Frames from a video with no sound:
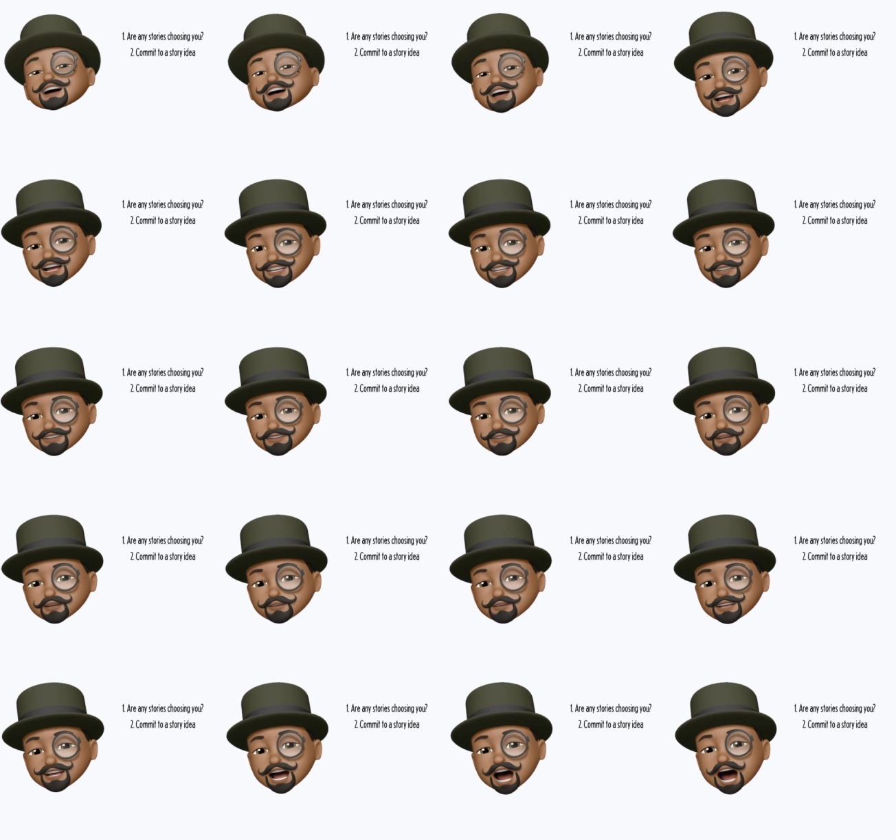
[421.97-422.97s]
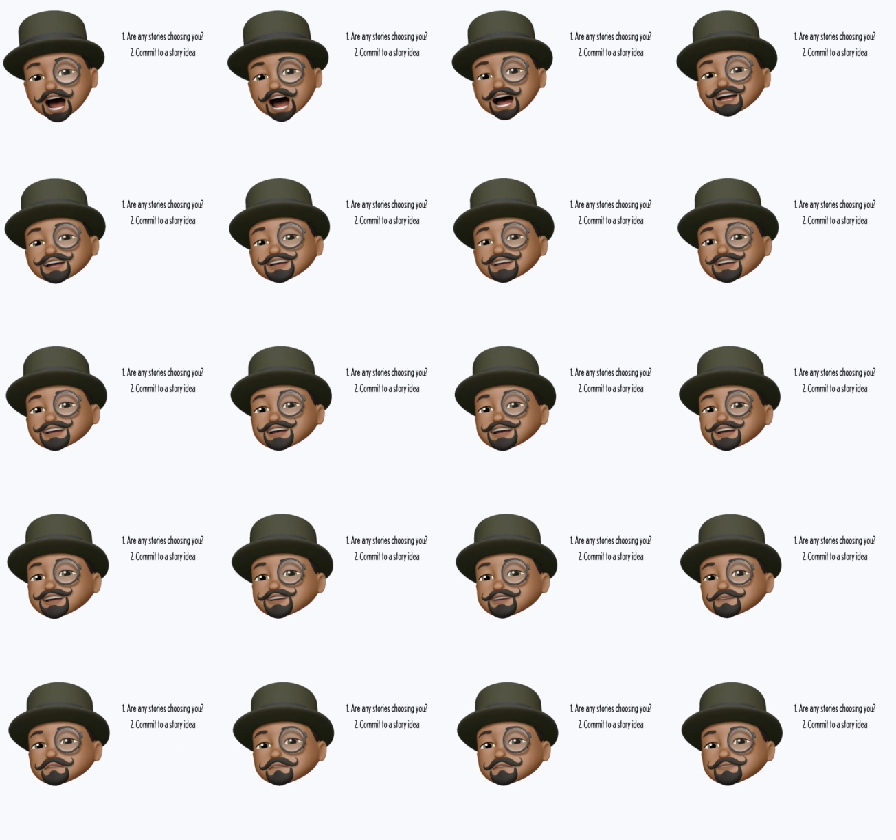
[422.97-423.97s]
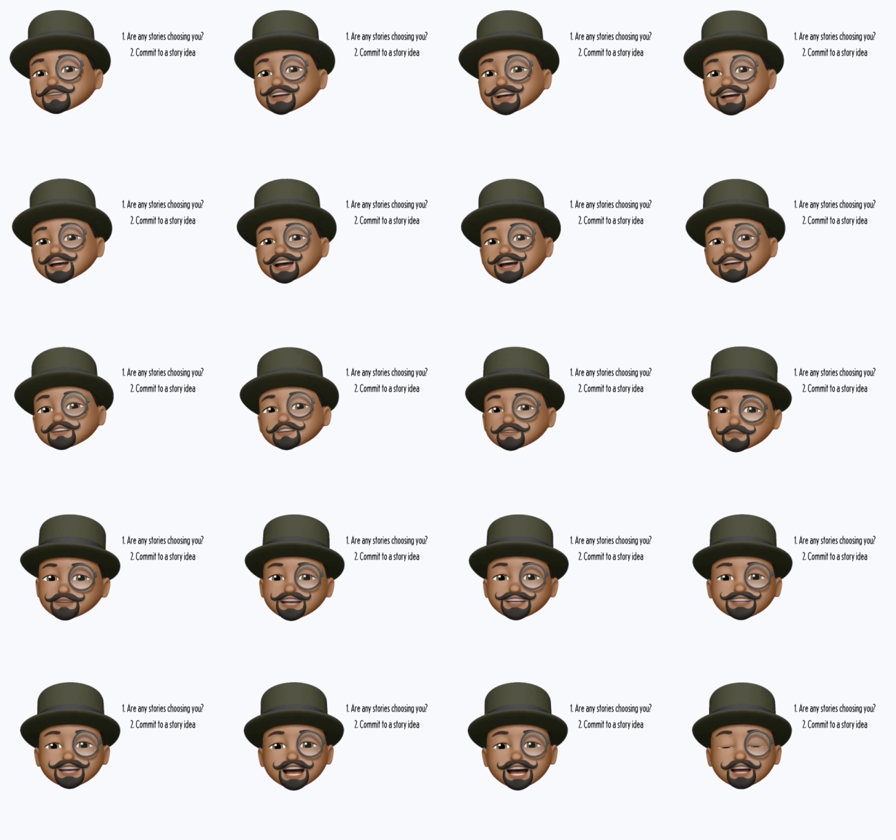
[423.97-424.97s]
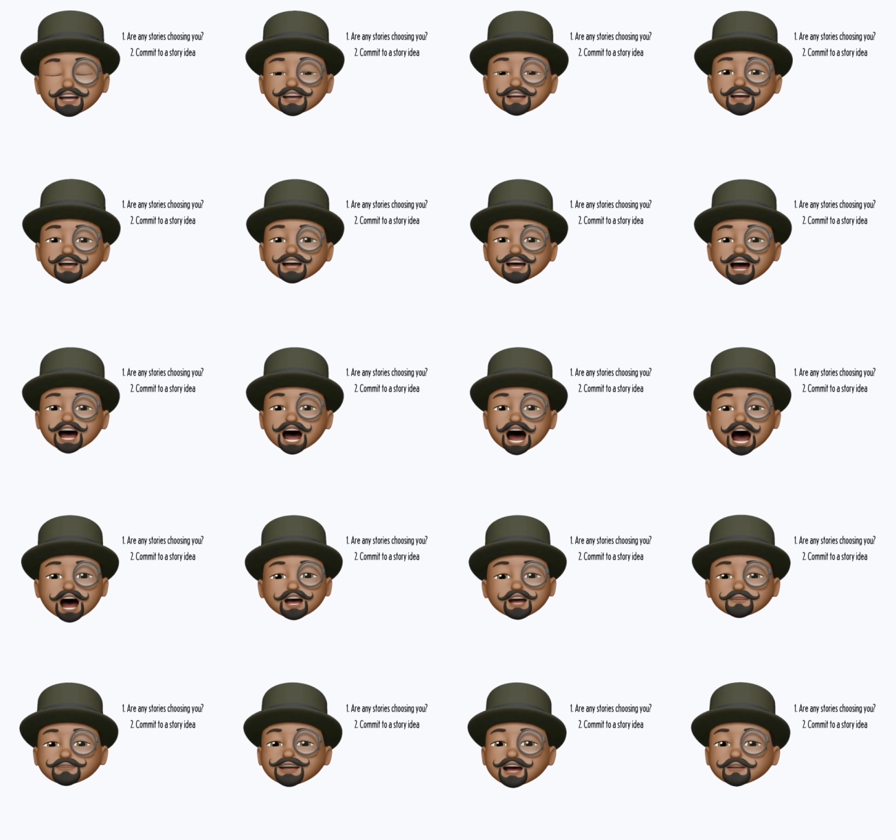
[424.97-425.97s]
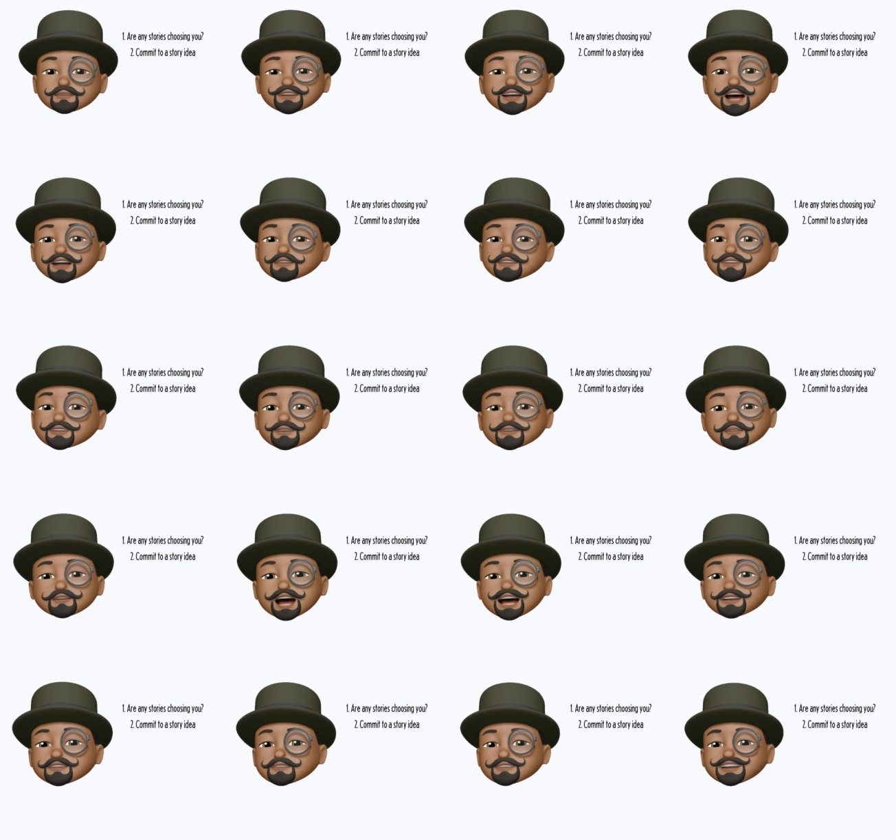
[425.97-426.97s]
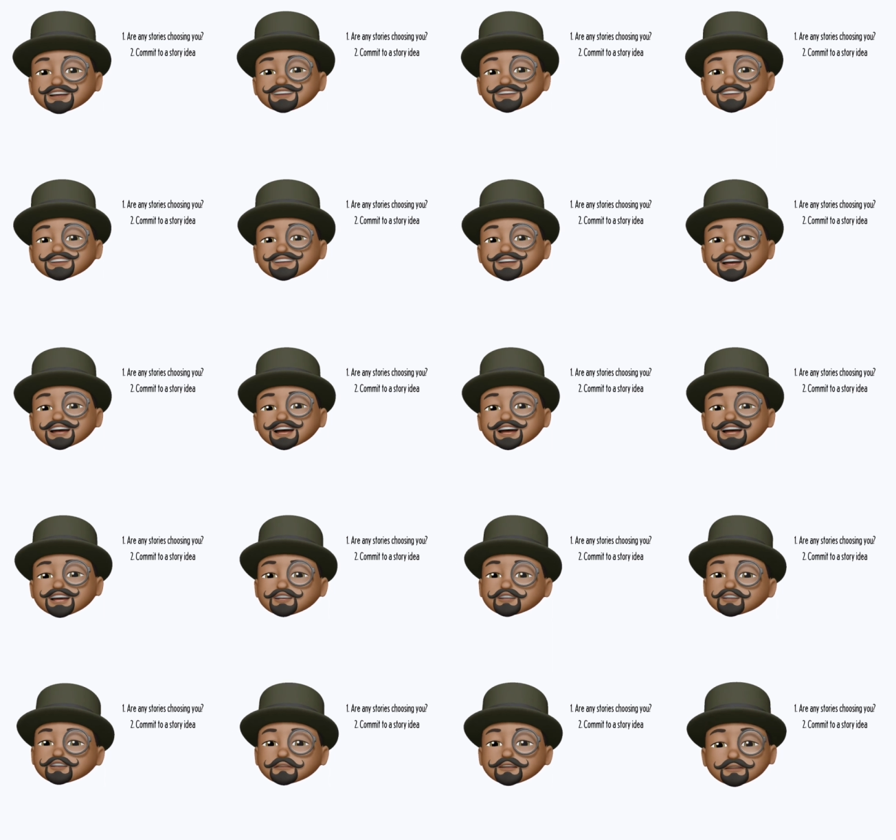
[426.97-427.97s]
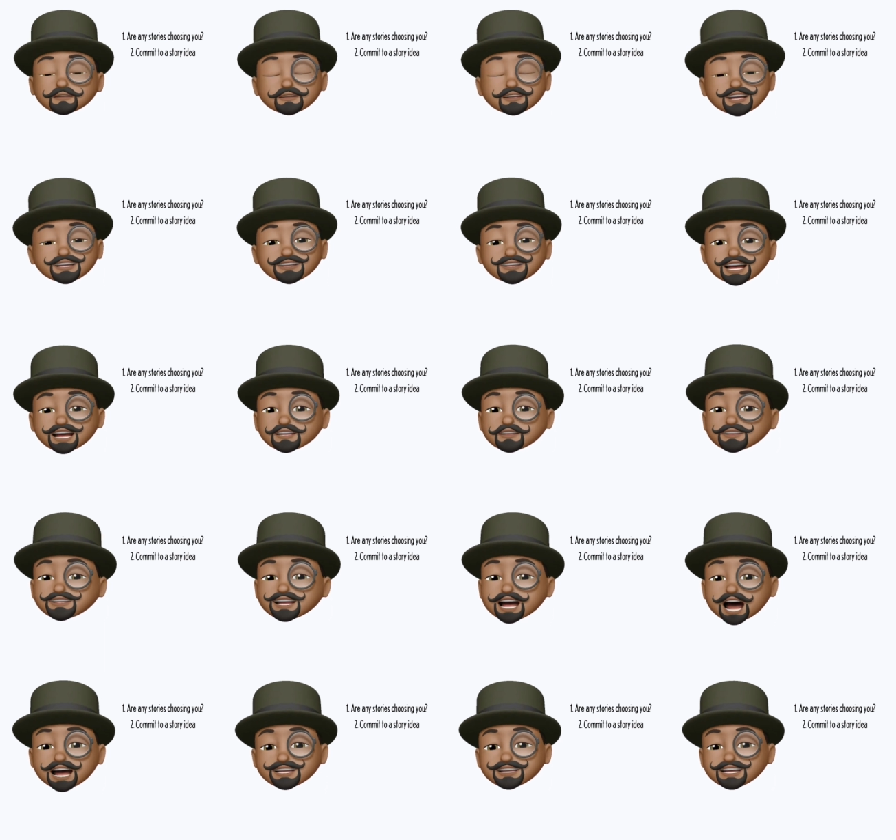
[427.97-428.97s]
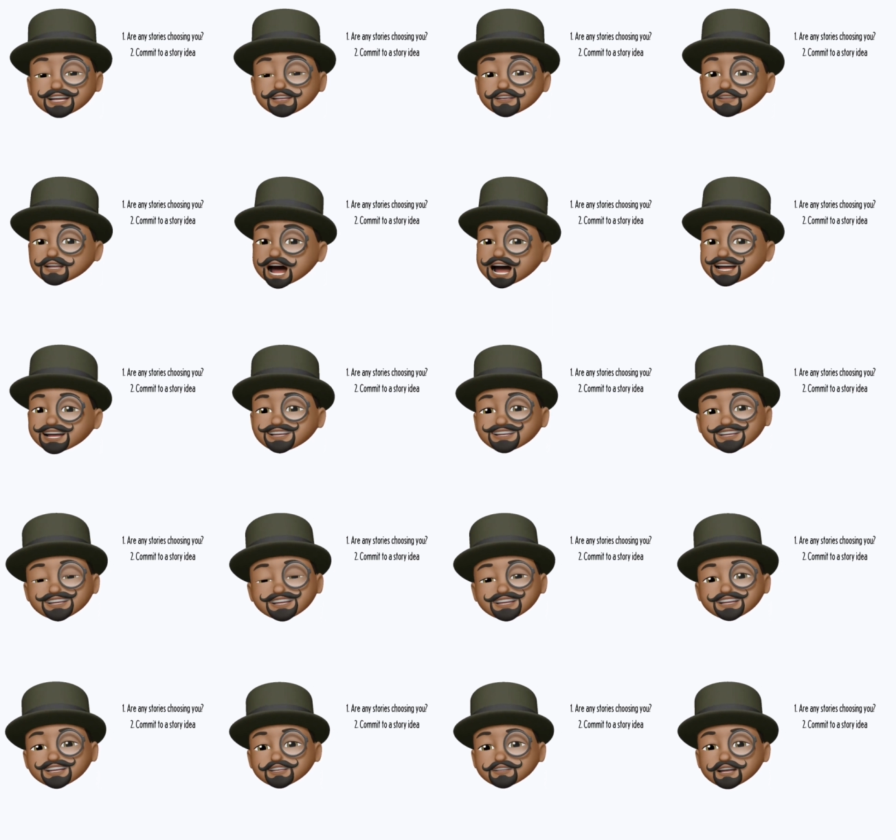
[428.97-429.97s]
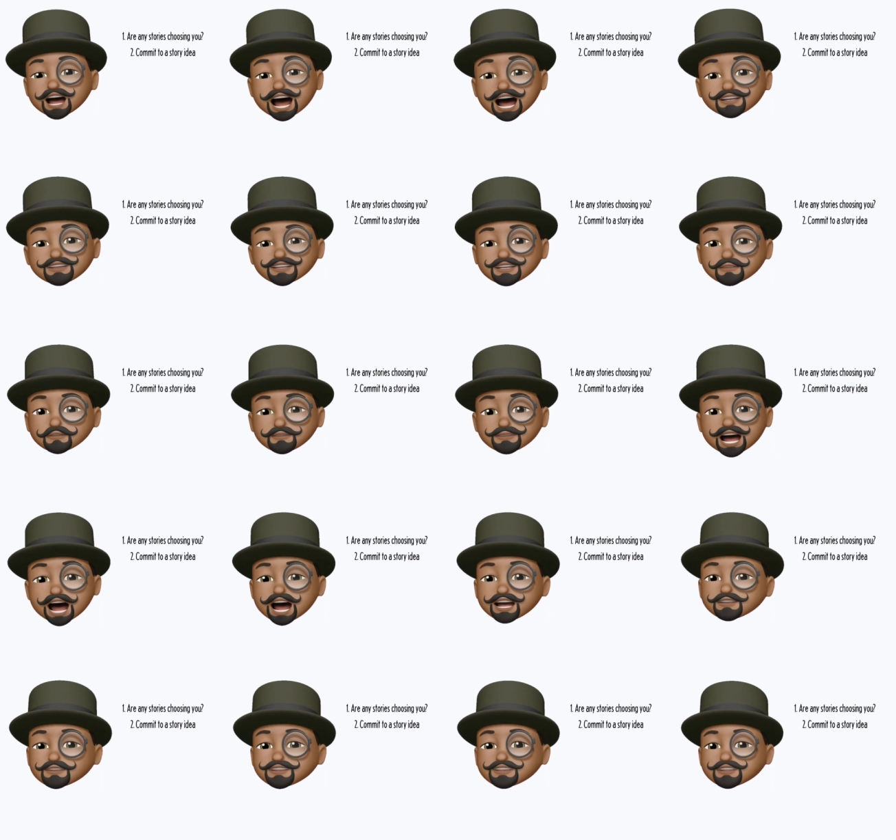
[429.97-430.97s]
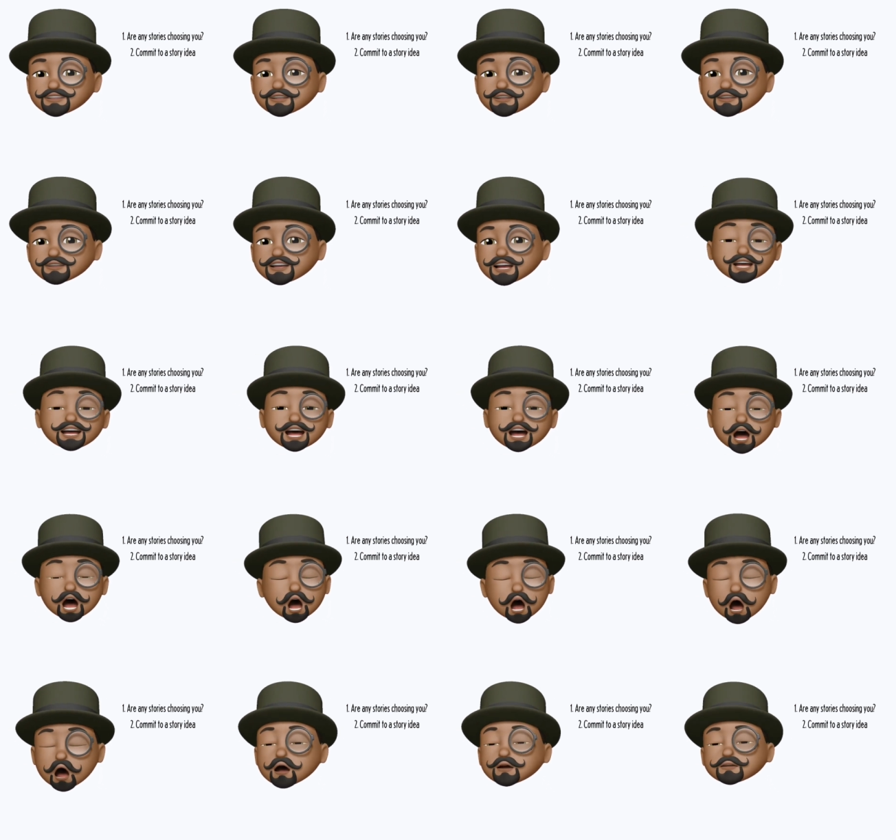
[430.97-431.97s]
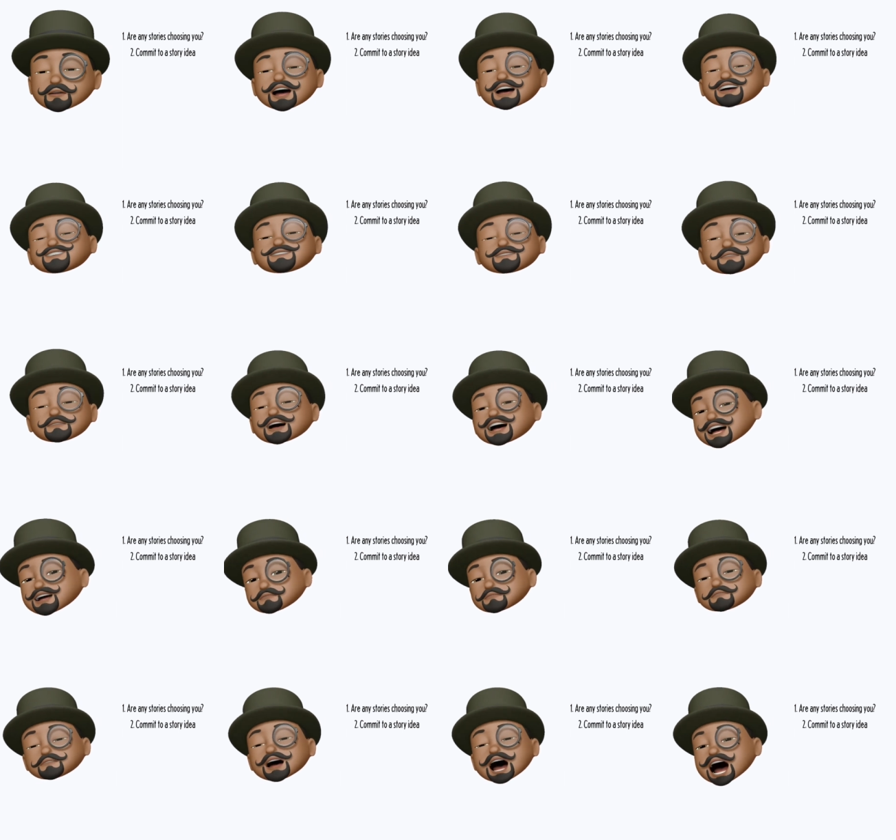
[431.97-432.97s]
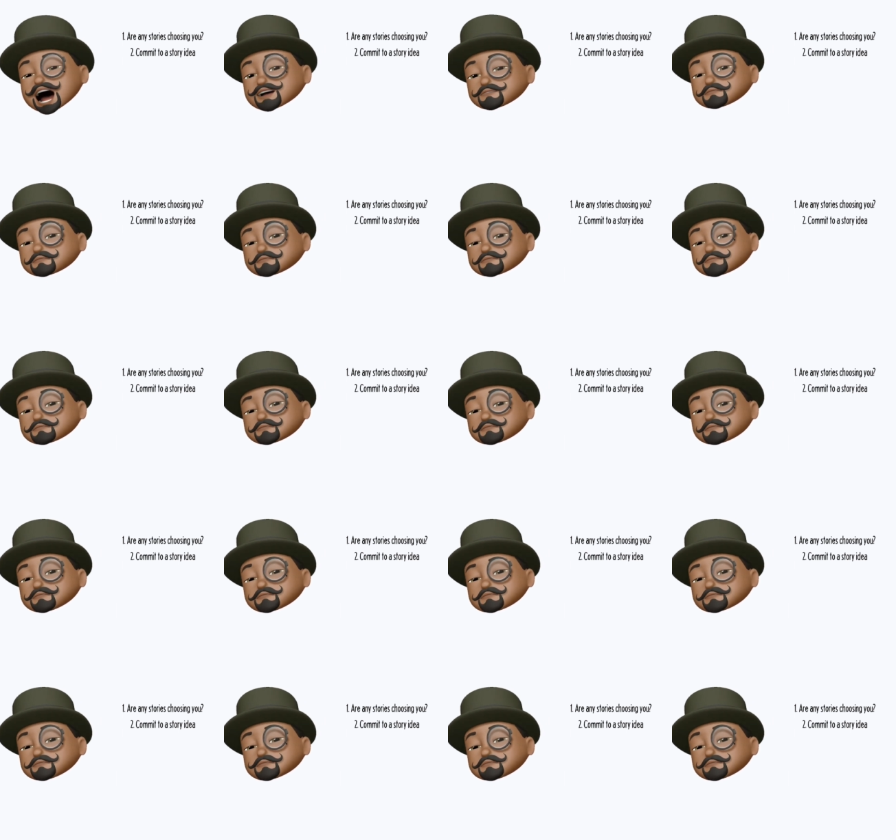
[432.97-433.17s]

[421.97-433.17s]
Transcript: story idea. From this day on, I hope that whenever you write fiction, you remember, instead of launching right into the draft and plot of a story, always bring it back,